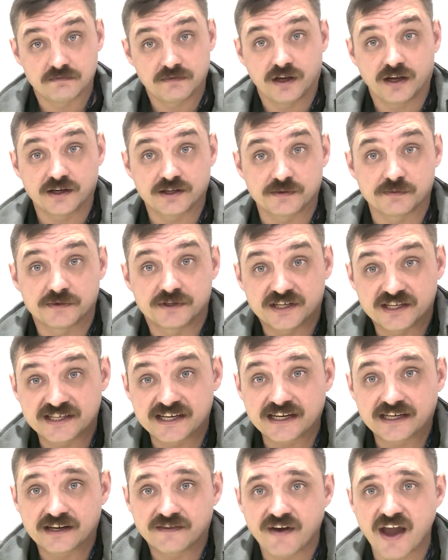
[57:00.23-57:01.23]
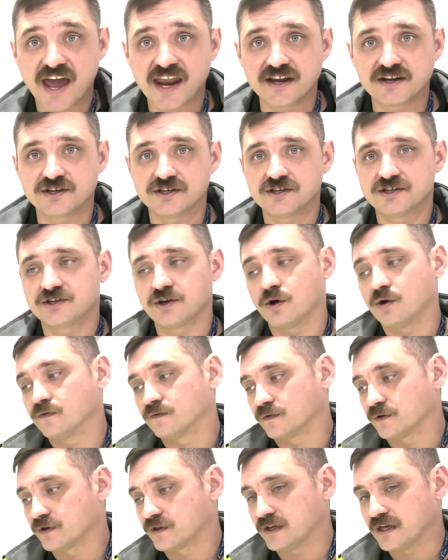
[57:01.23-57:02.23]
some distinct advantages
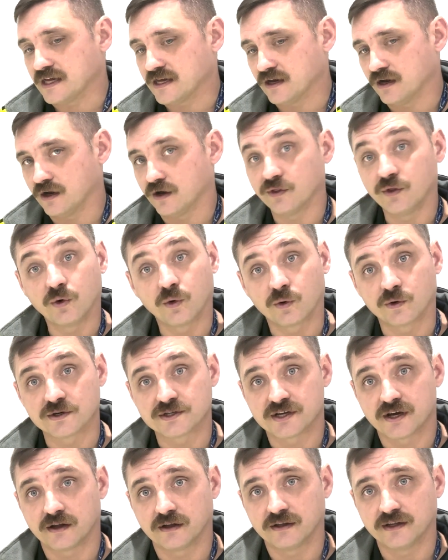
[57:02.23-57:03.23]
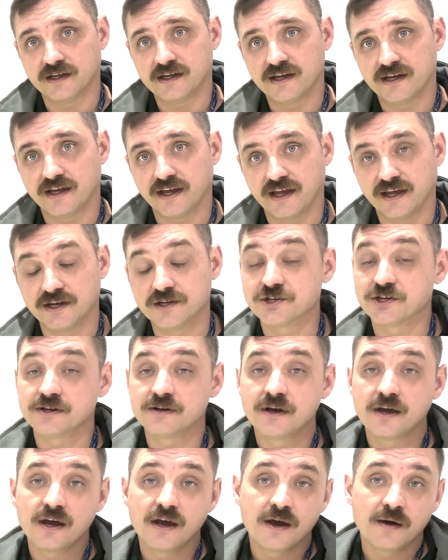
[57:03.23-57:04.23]
over the horizontal engine,
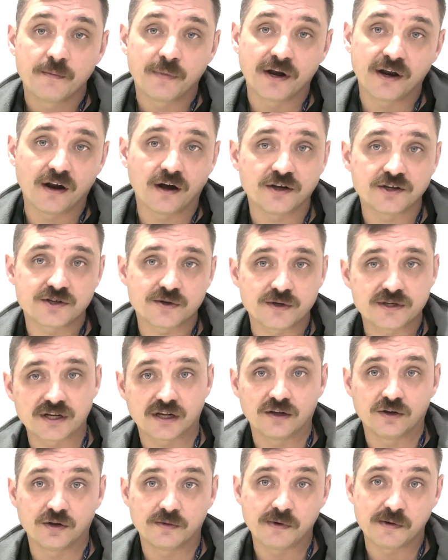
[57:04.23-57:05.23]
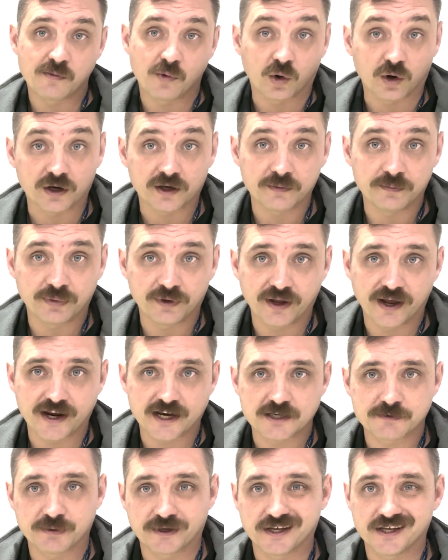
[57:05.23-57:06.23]
but it also is a little bit more
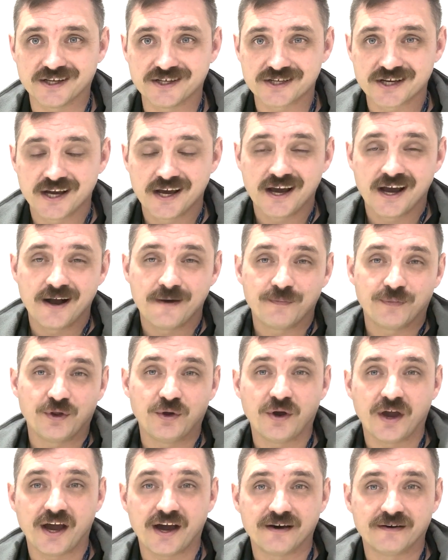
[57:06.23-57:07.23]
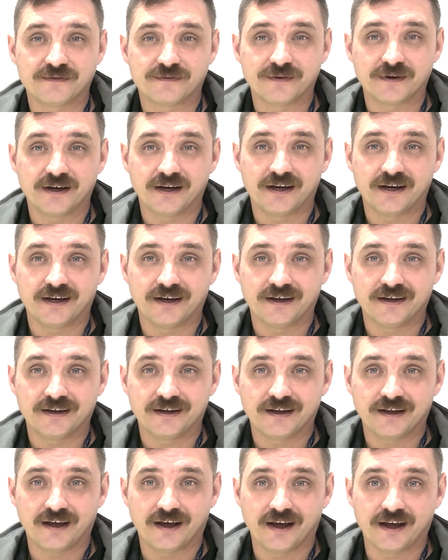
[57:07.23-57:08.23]
complex because you have
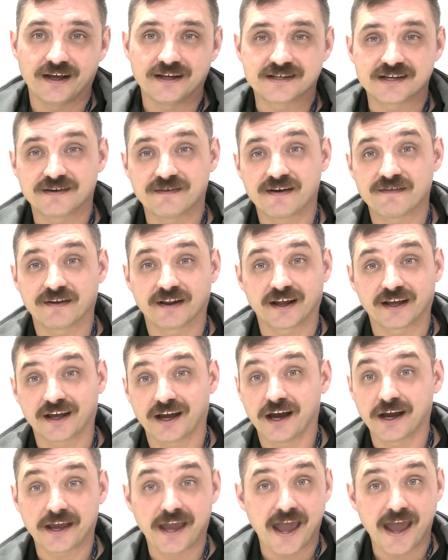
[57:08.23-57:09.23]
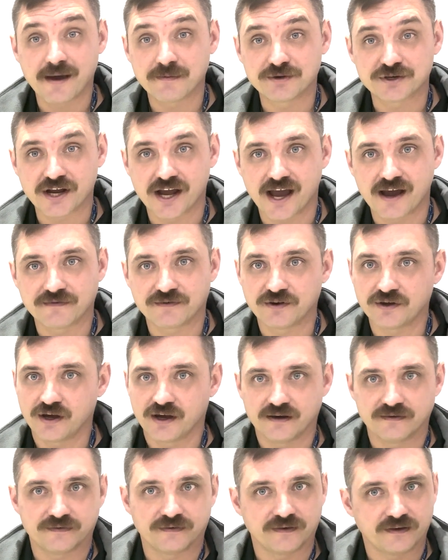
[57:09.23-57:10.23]
instead of having like a camshaft, you have